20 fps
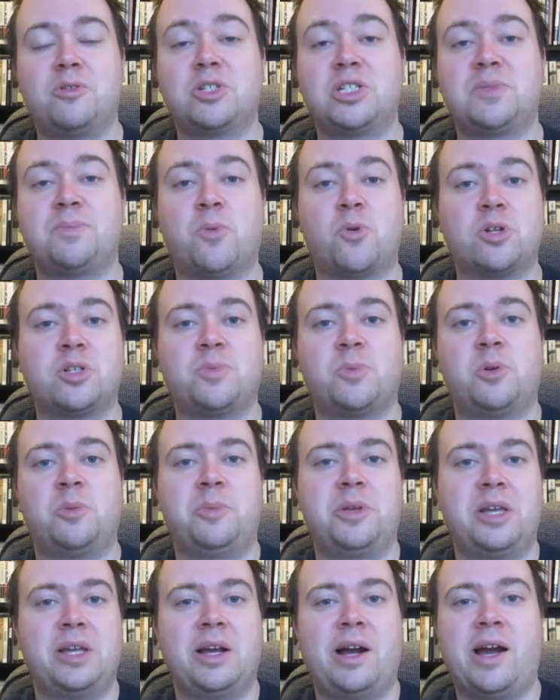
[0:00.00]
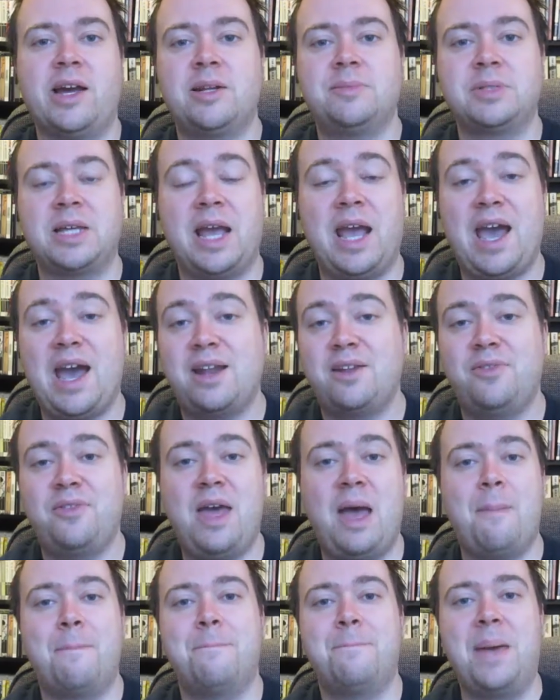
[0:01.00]
the sports memorabilia items I had in
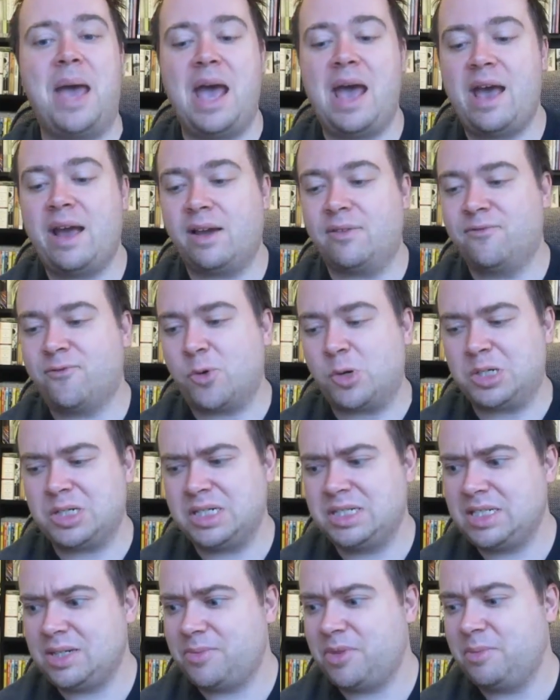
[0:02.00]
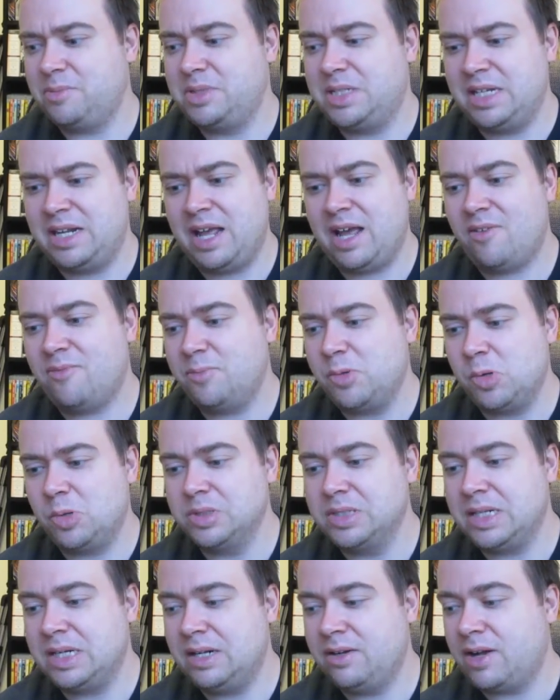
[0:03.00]
that bag. Unfortunately, some of them did have
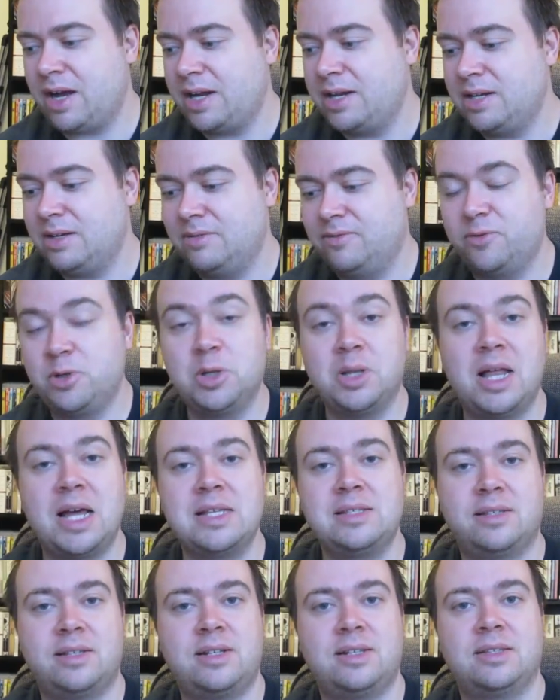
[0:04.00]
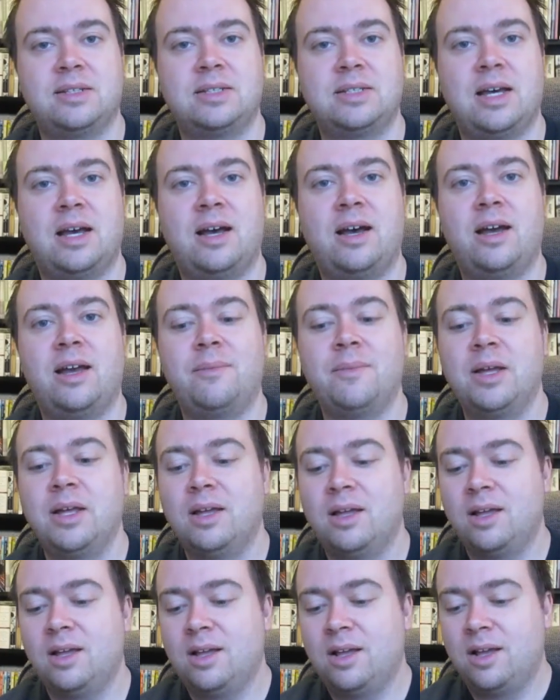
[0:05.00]
mold in it. I didn't realize that at the time.
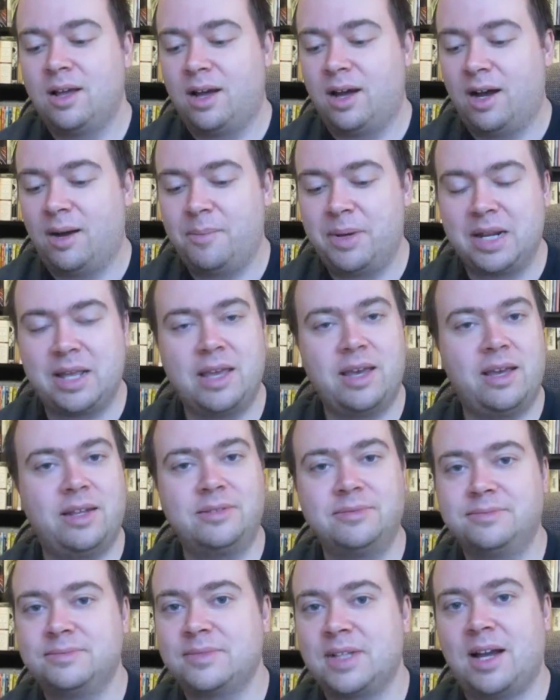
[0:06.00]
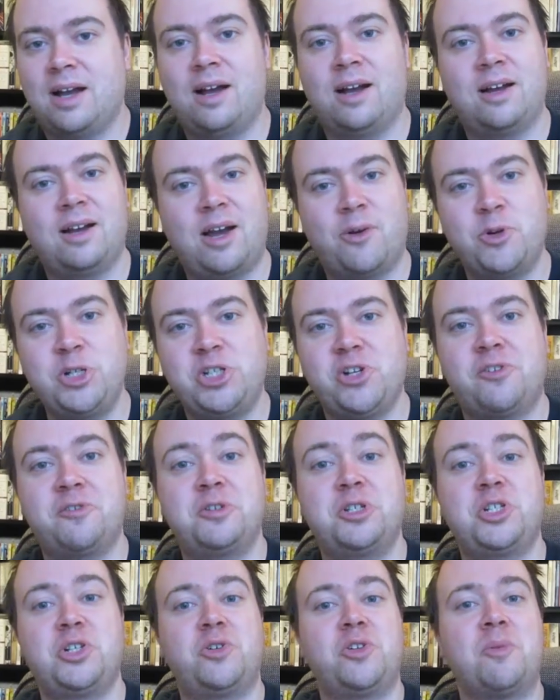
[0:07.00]
But again, I wish I could
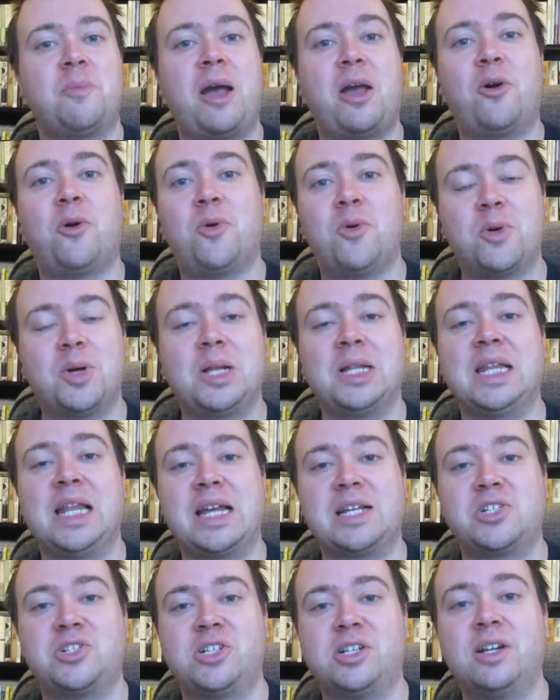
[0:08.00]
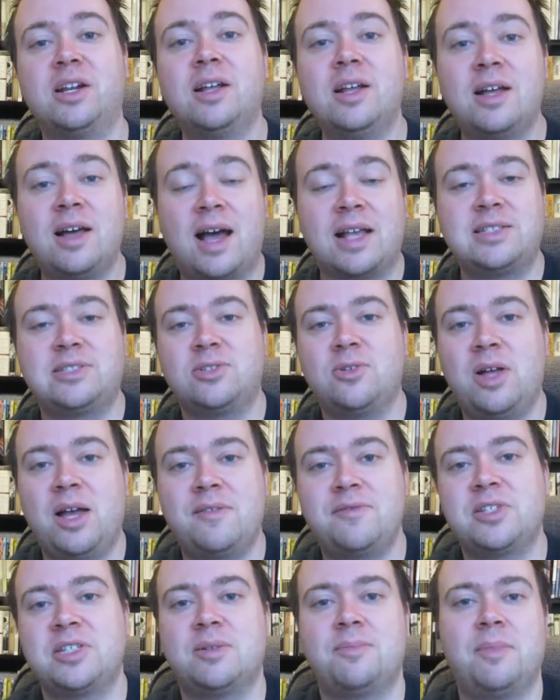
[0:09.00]
have shown you my whole collection. I still
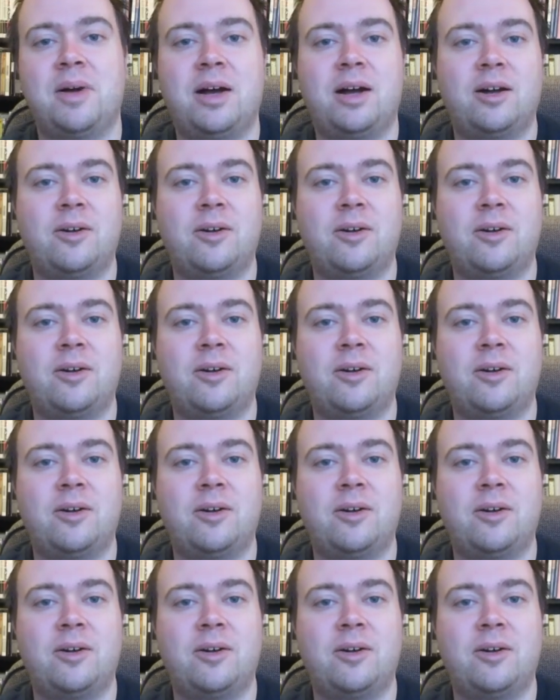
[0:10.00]
have some